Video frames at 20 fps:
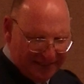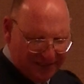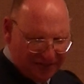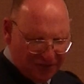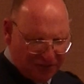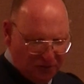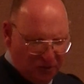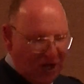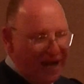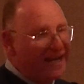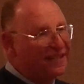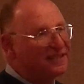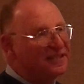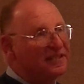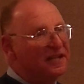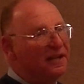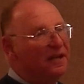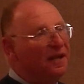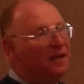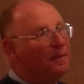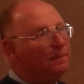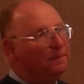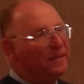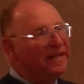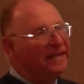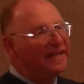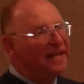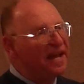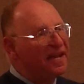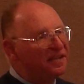disgraced
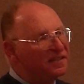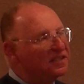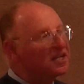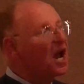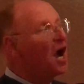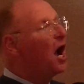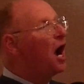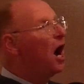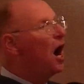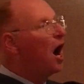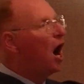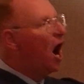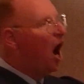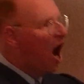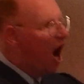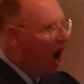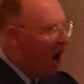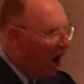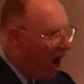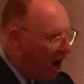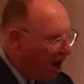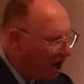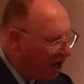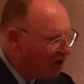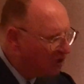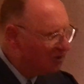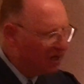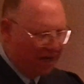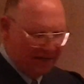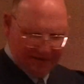because
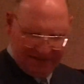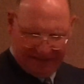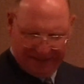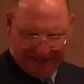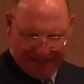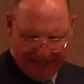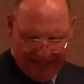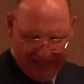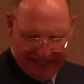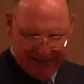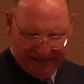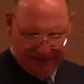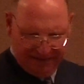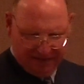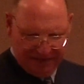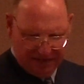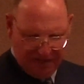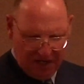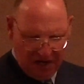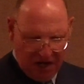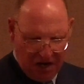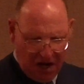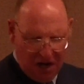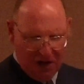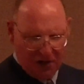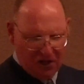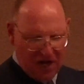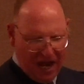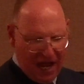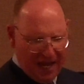our sins
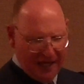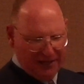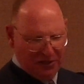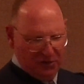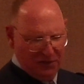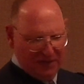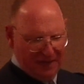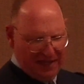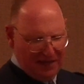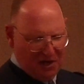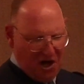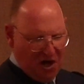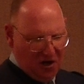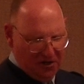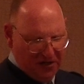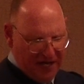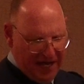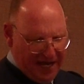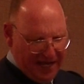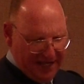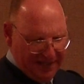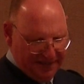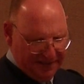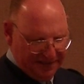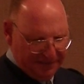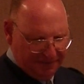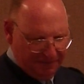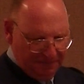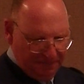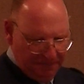are higher than our
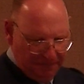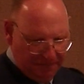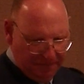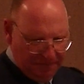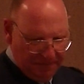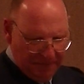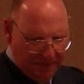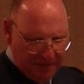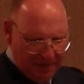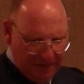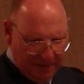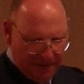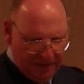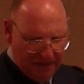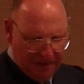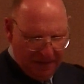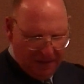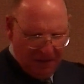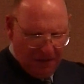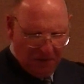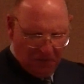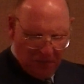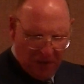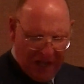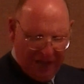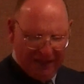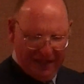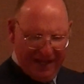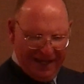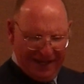heads.
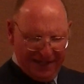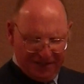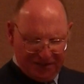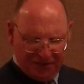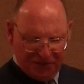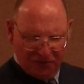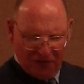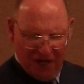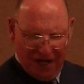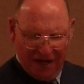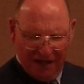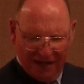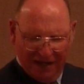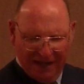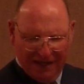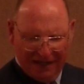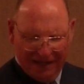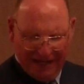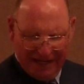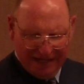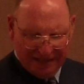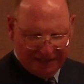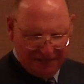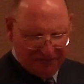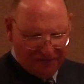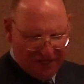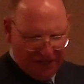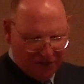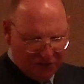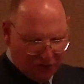While Ezra
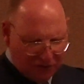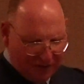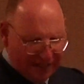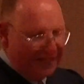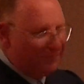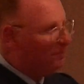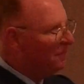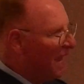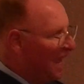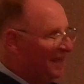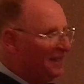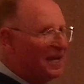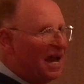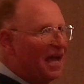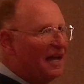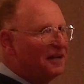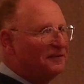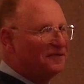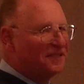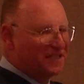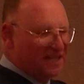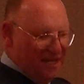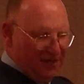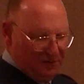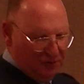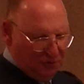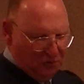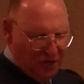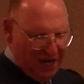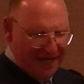individually might not have
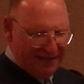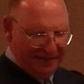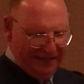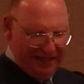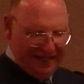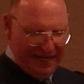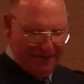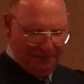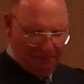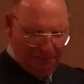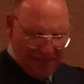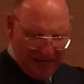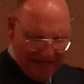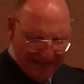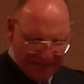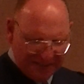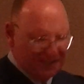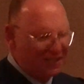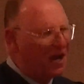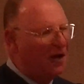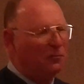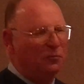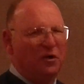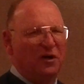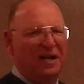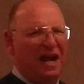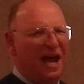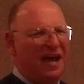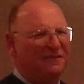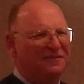sinned greatly, and based on
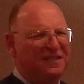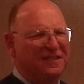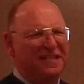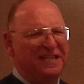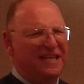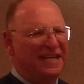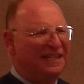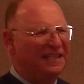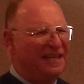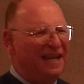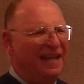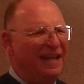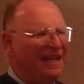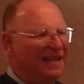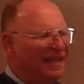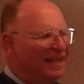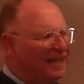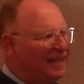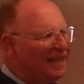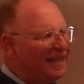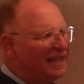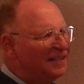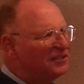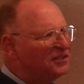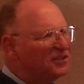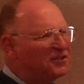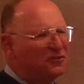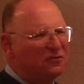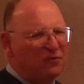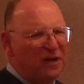what I've seen in
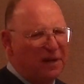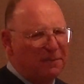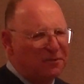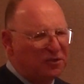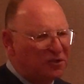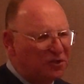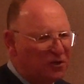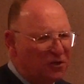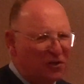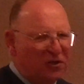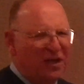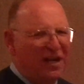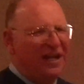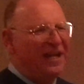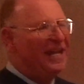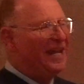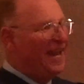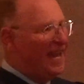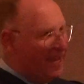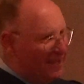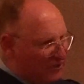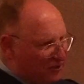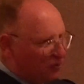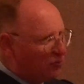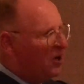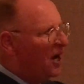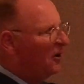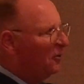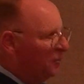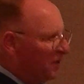Scripture,
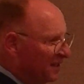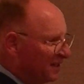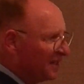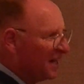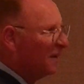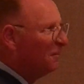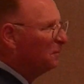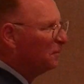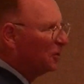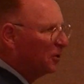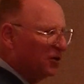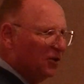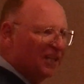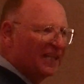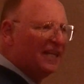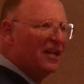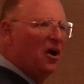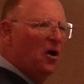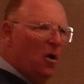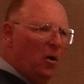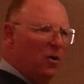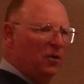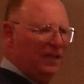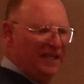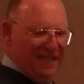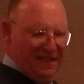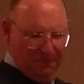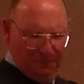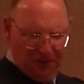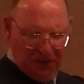Ezra was a pretty
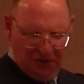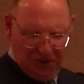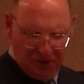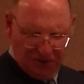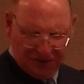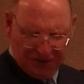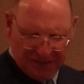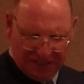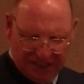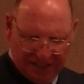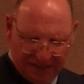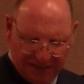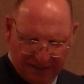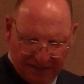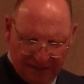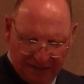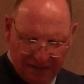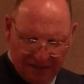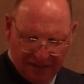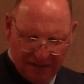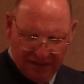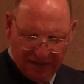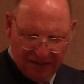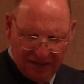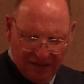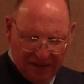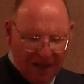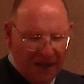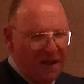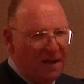holy person,
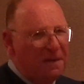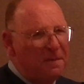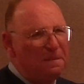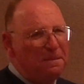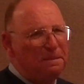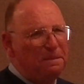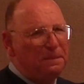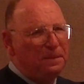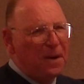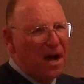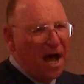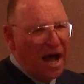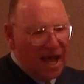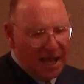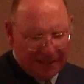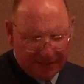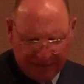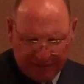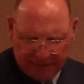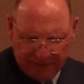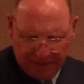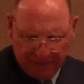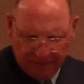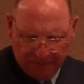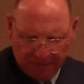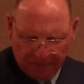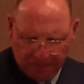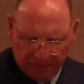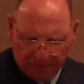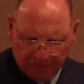but
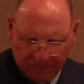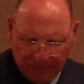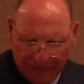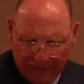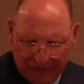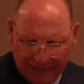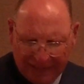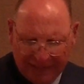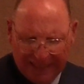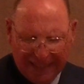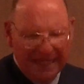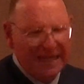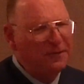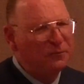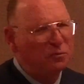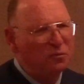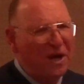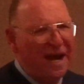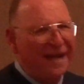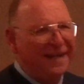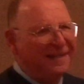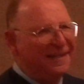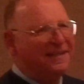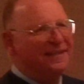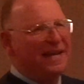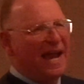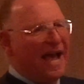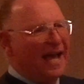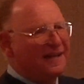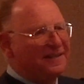he
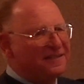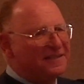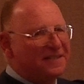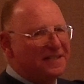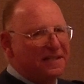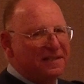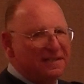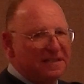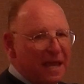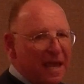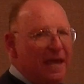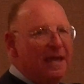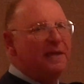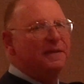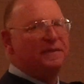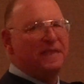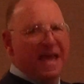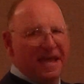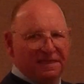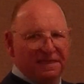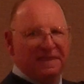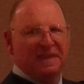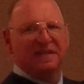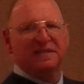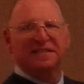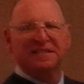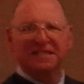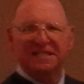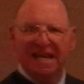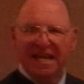recognizes that the
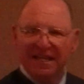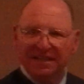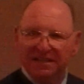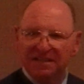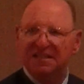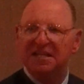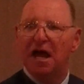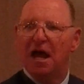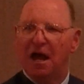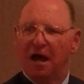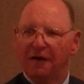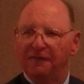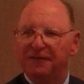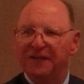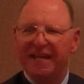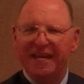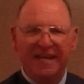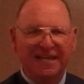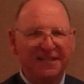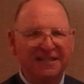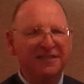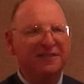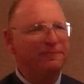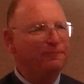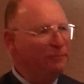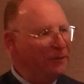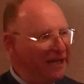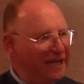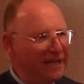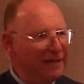sins of
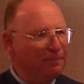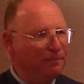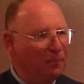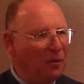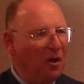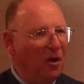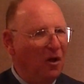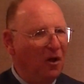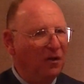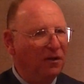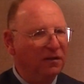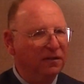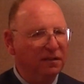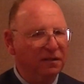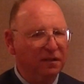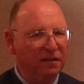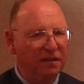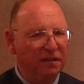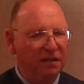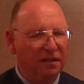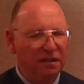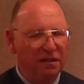his people